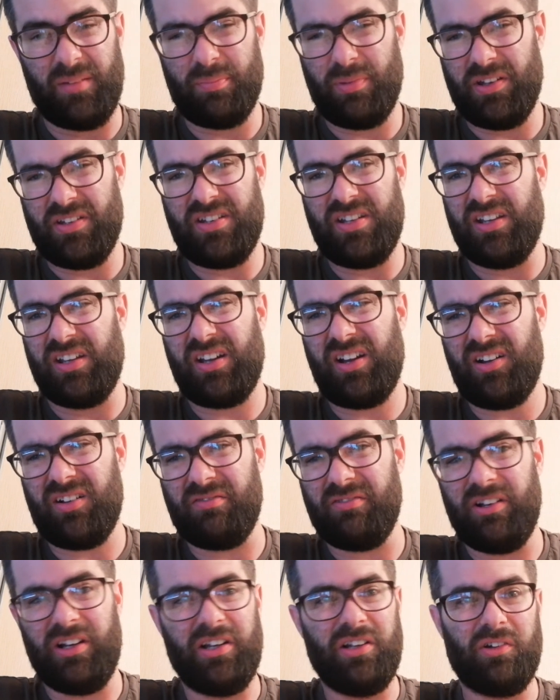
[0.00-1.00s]
but you can't
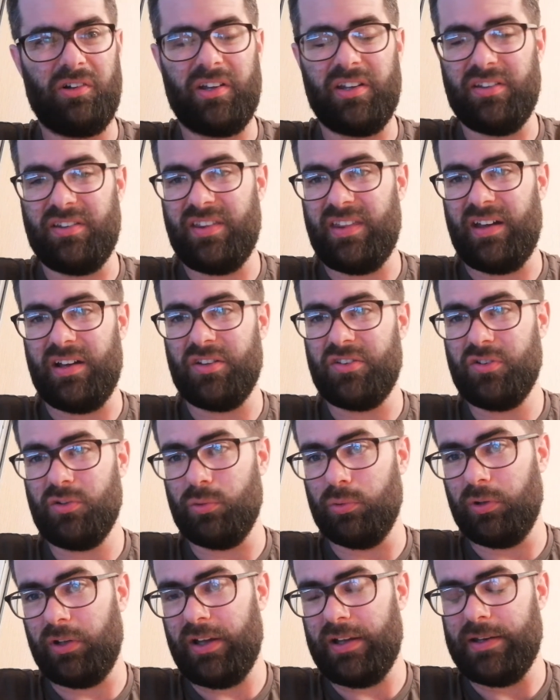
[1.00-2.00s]
really look into that at
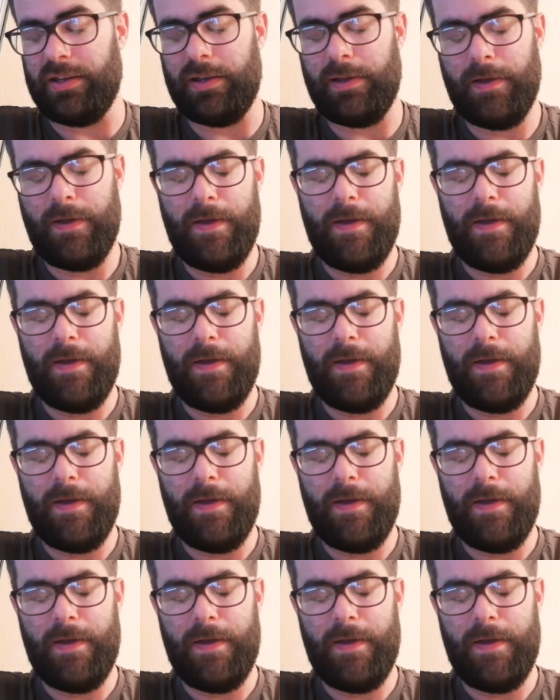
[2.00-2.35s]
all, can you?